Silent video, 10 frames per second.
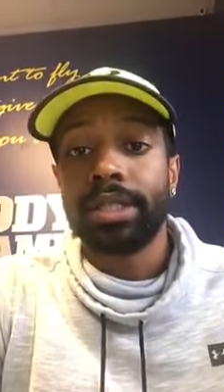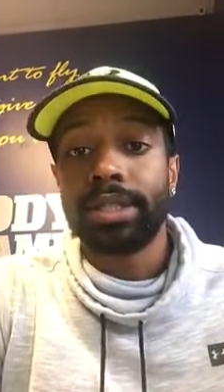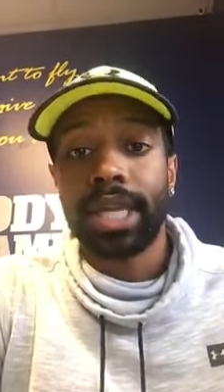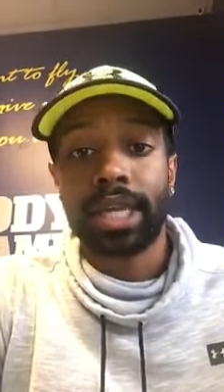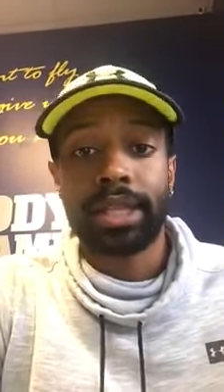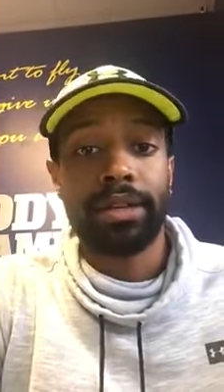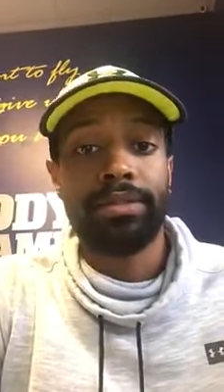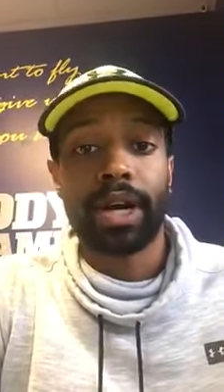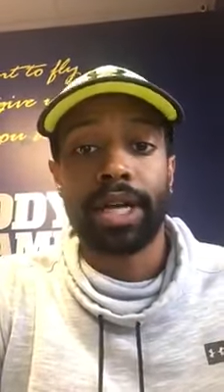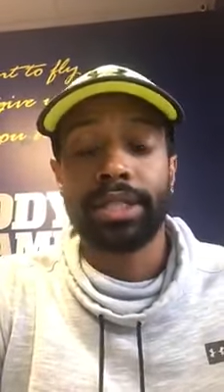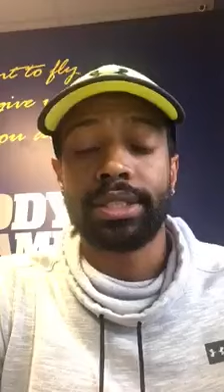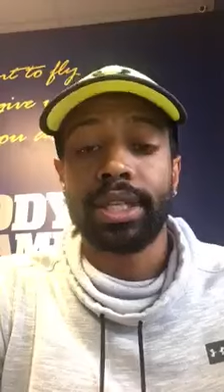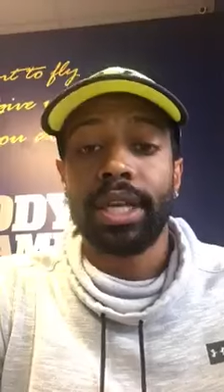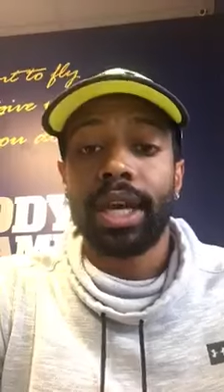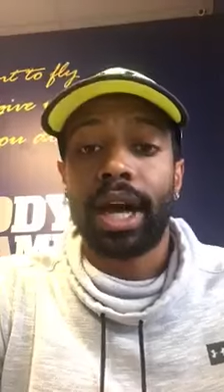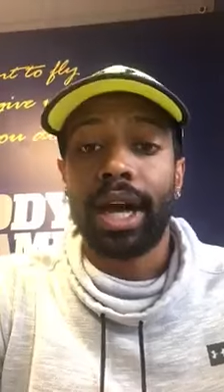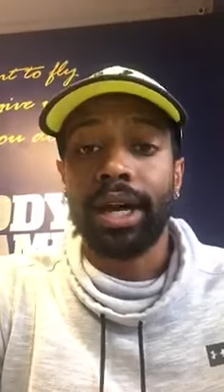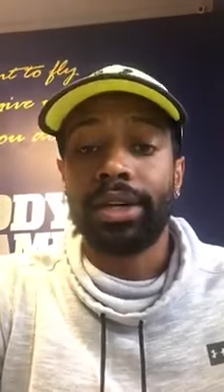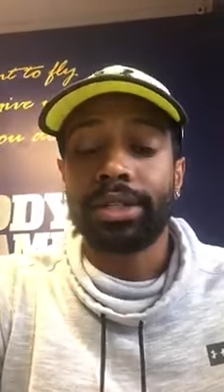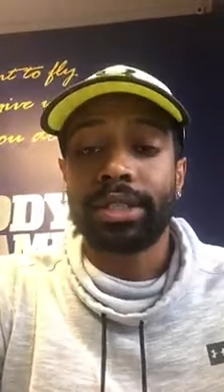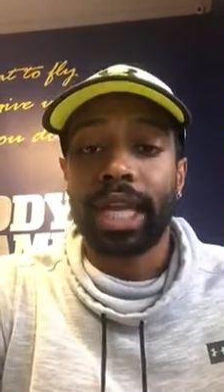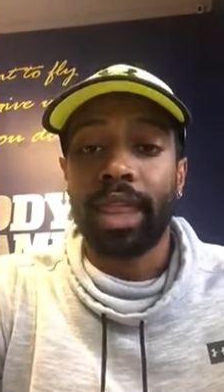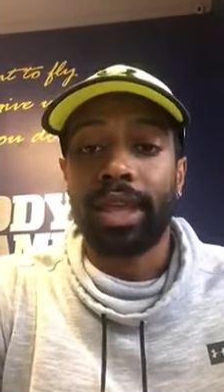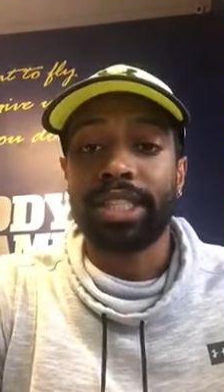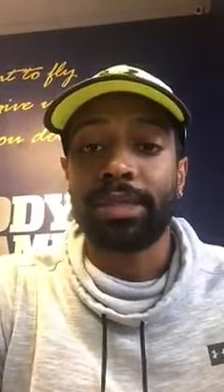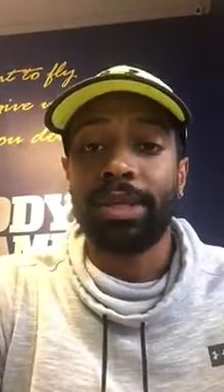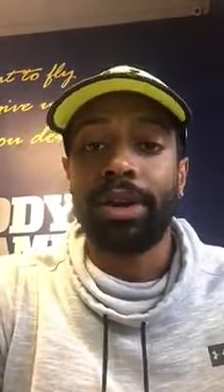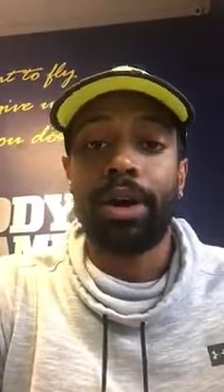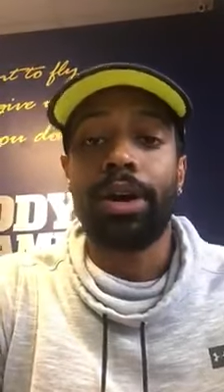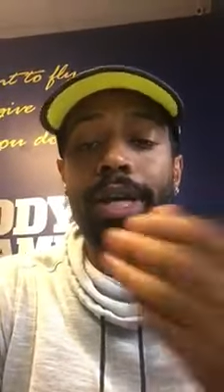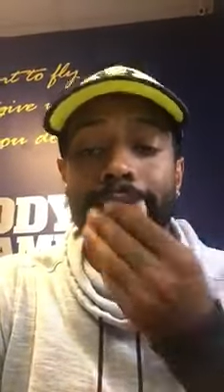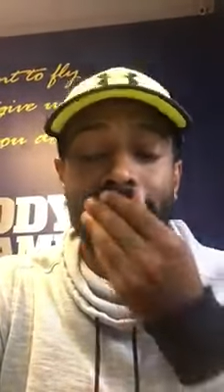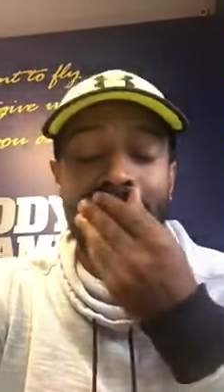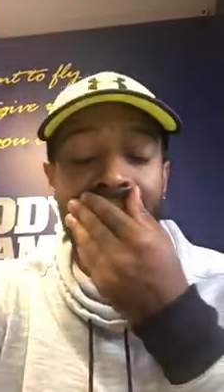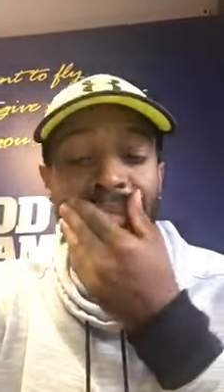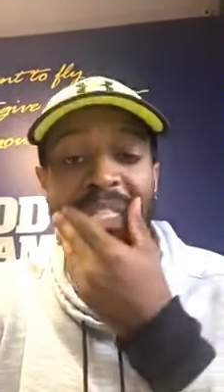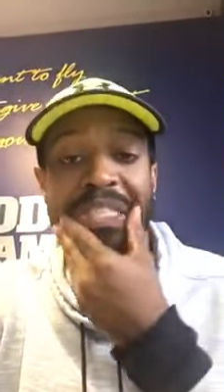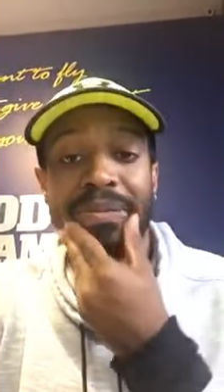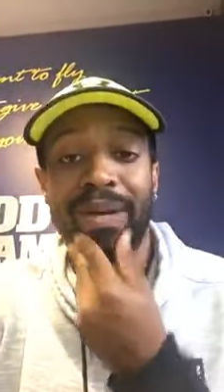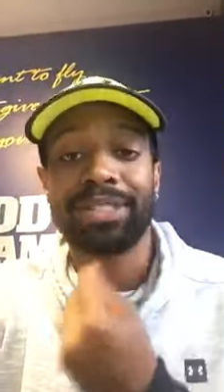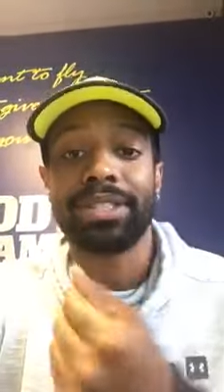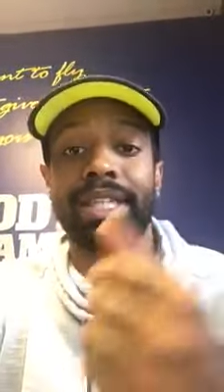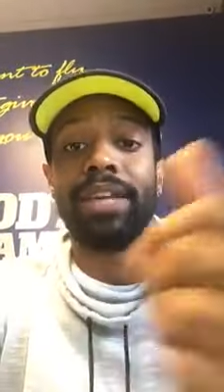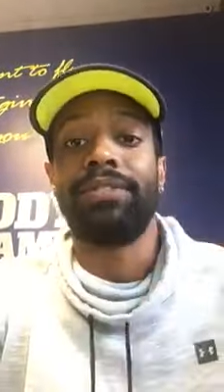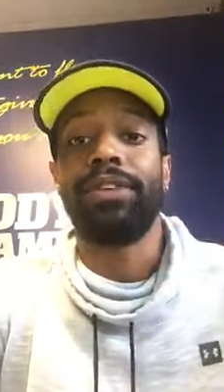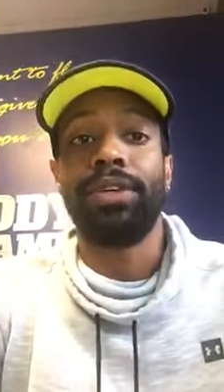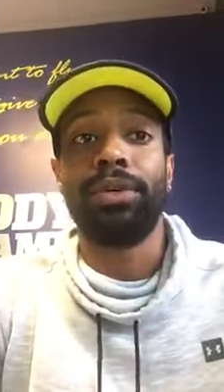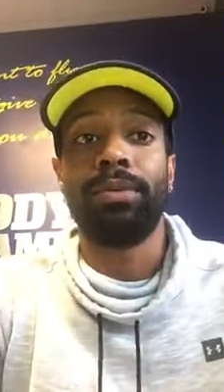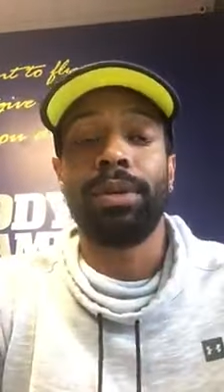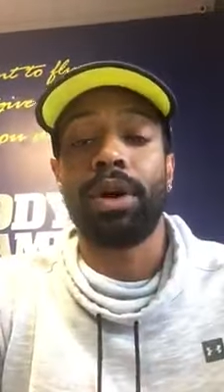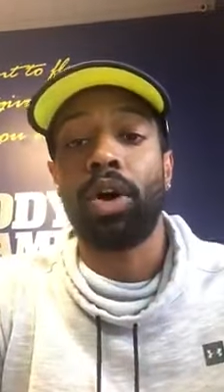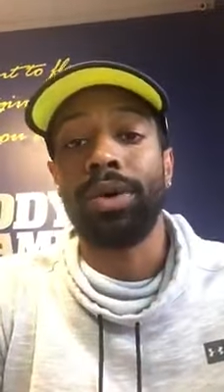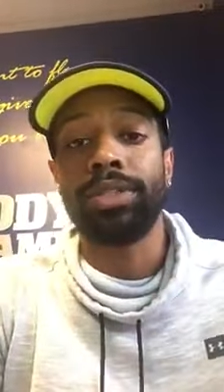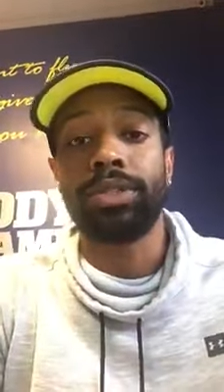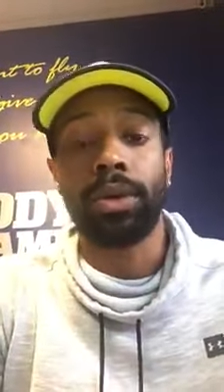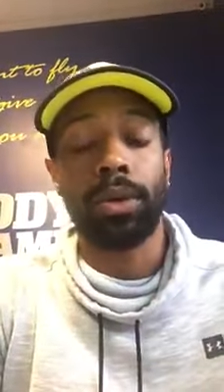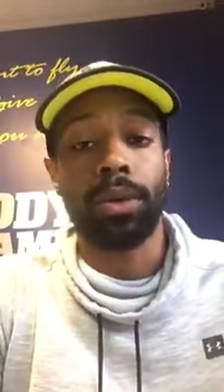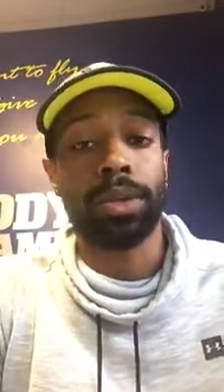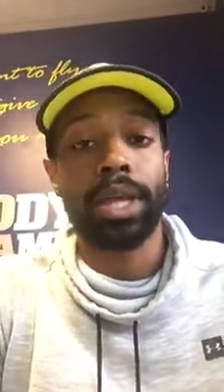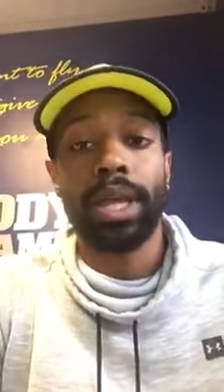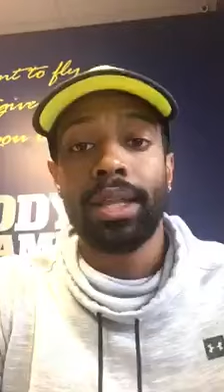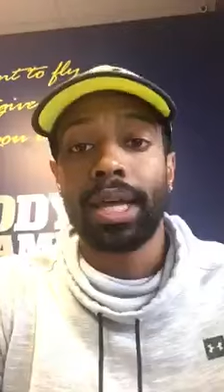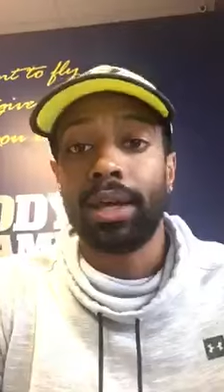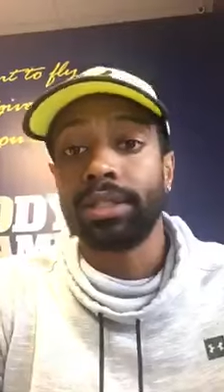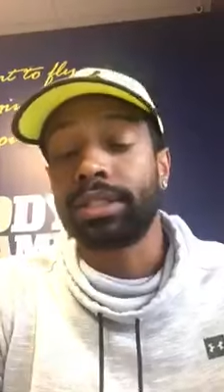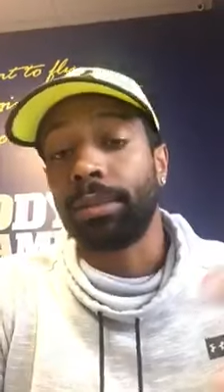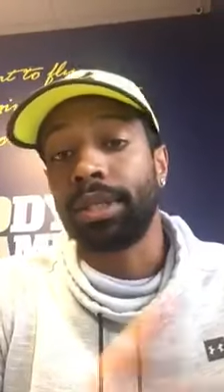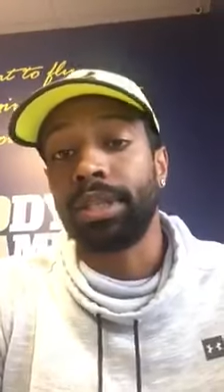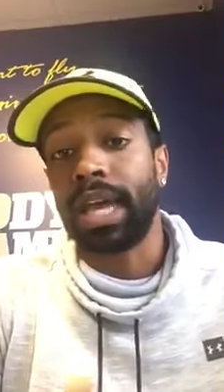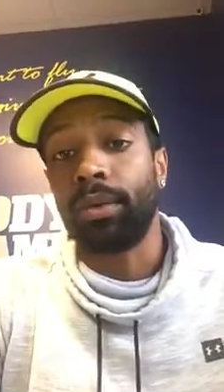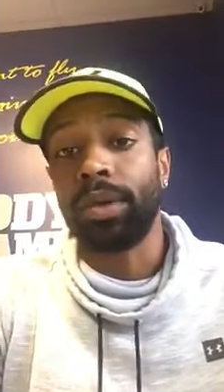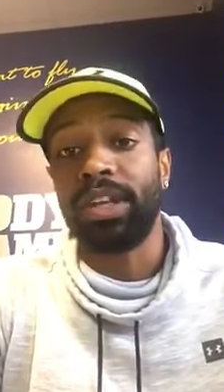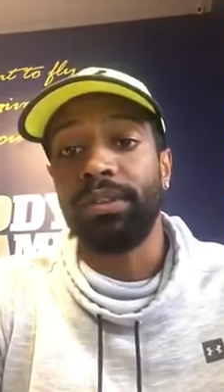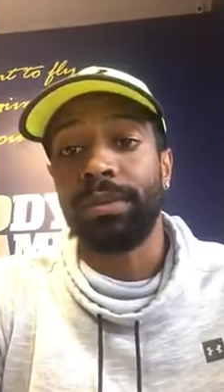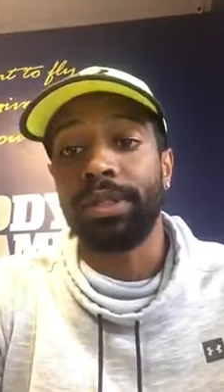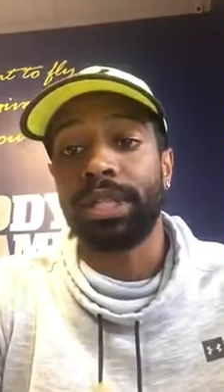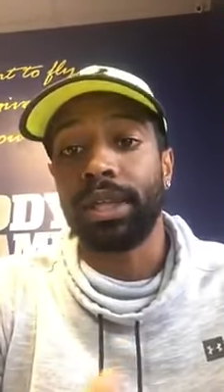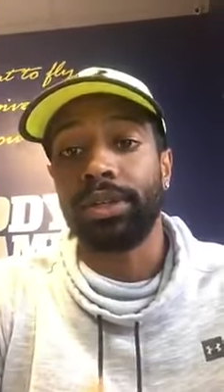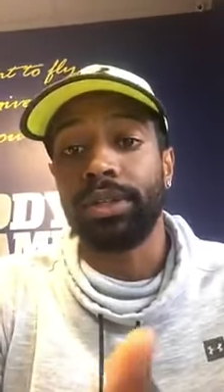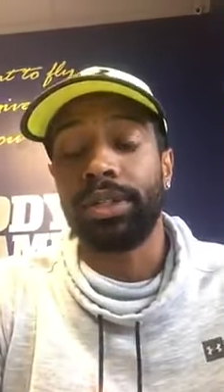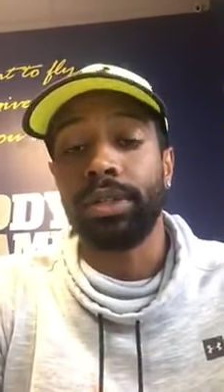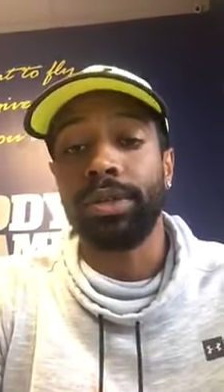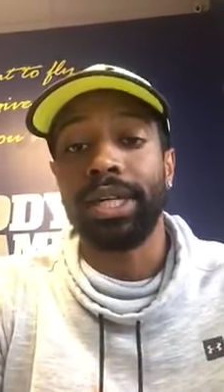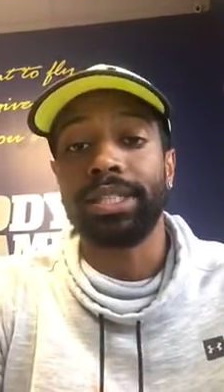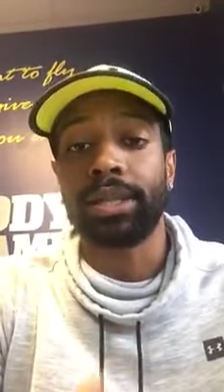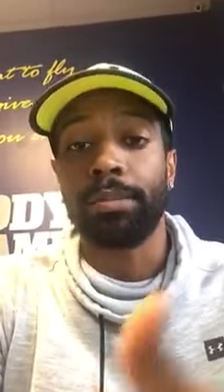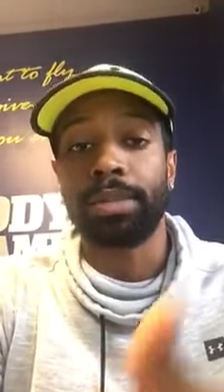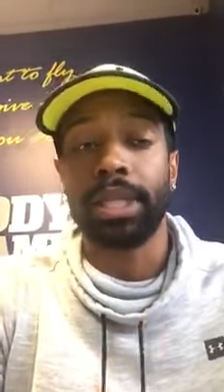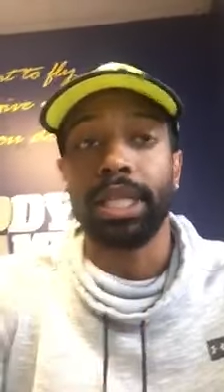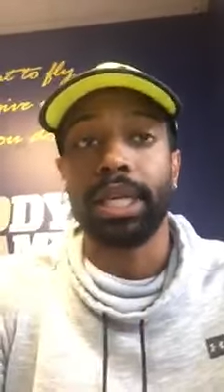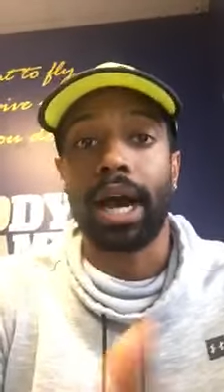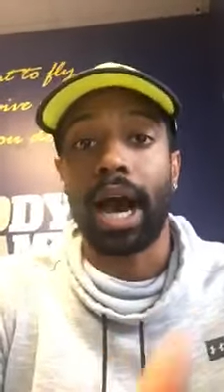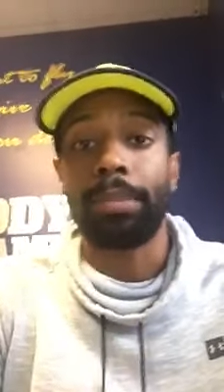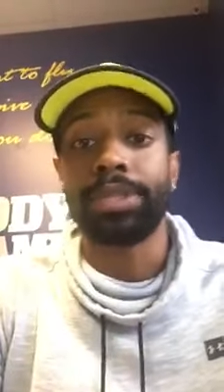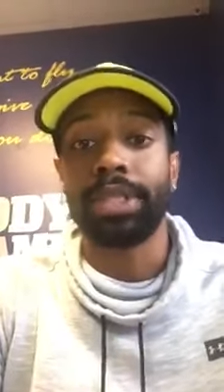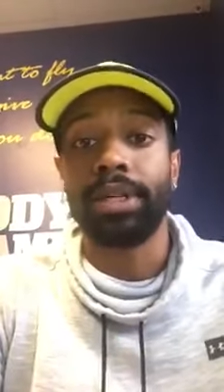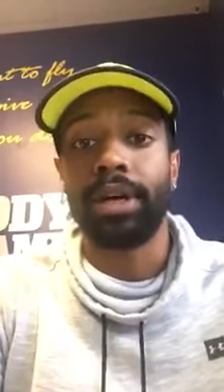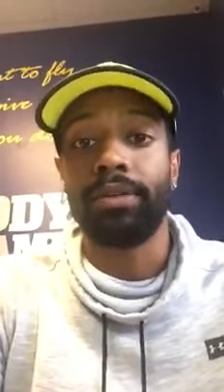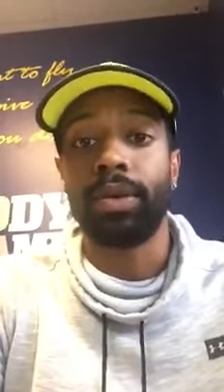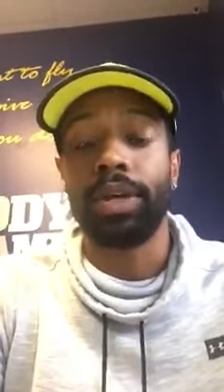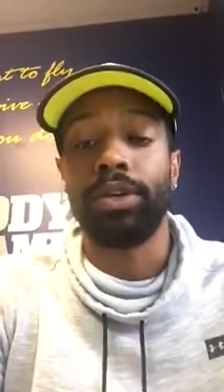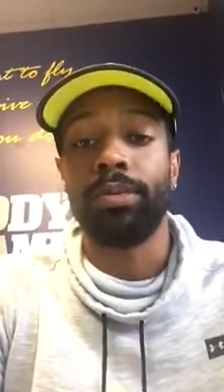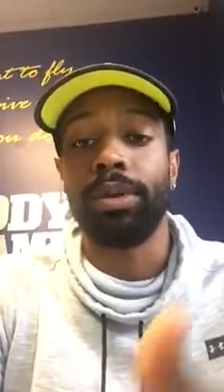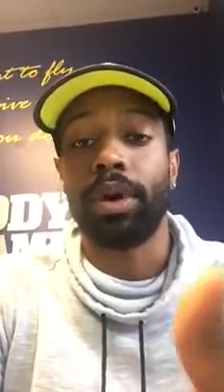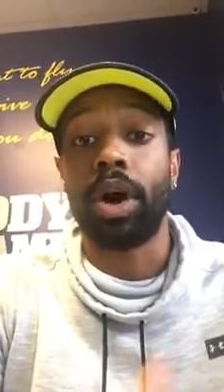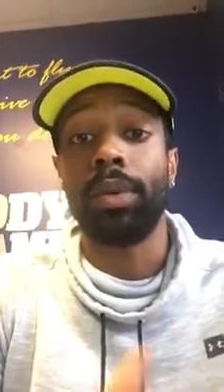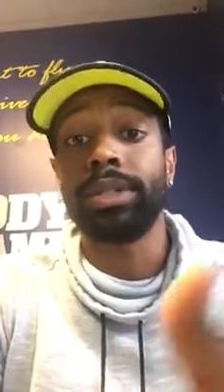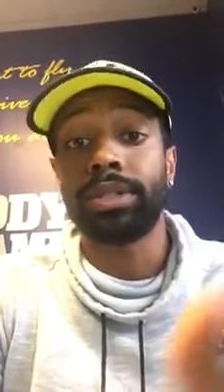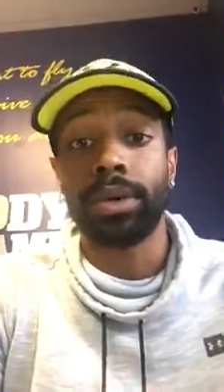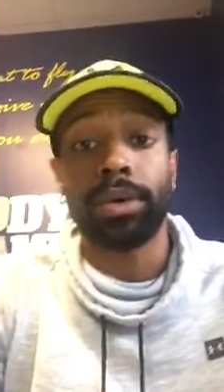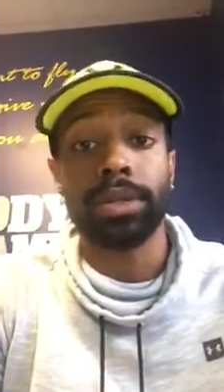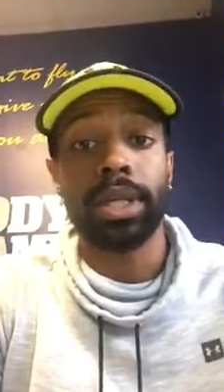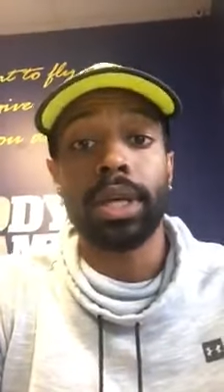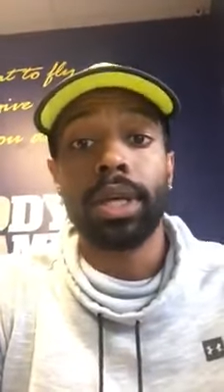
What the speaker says: Take the advice. I understand that it's gonna be hard at times, especially if you've been always told that something that we've been telling you to do is completely opposite of what you've been always told,